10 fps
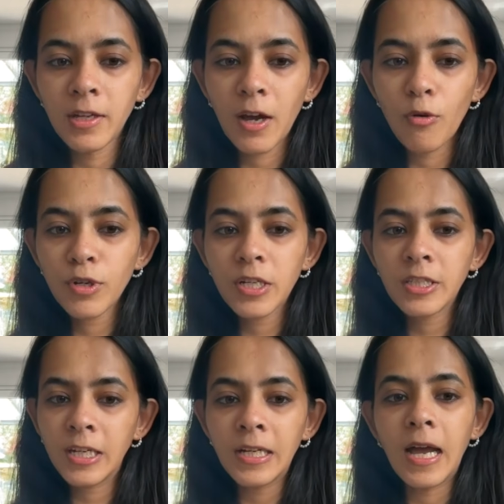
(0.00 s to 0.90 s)
the counter
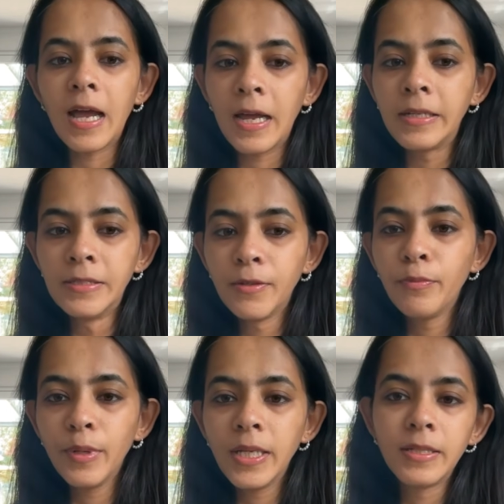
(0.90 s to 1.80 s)
there,
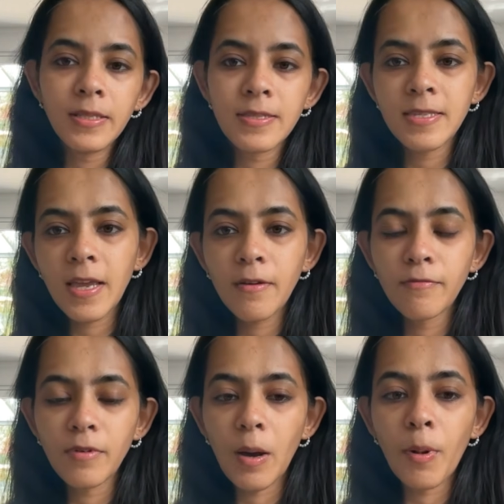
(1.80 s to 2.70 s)
and we did
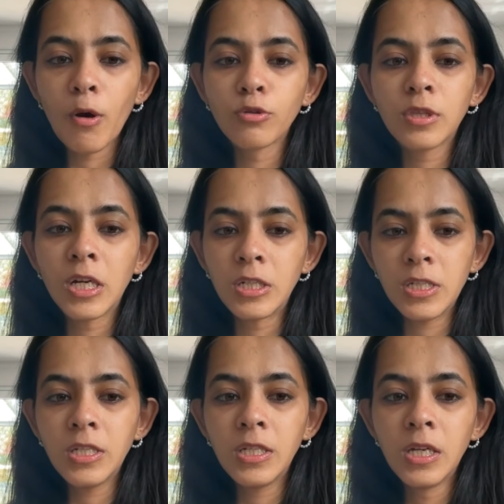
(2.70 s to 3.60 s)
save about
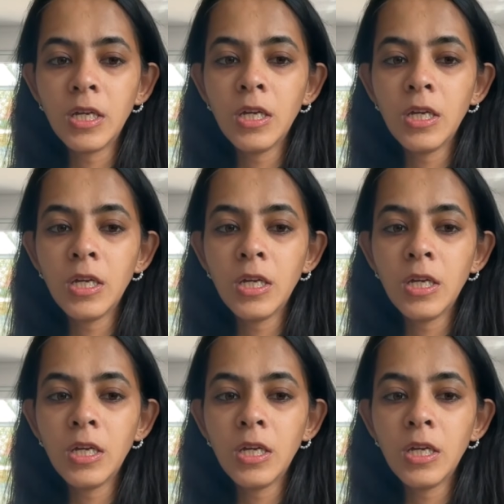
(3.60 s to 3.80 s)
30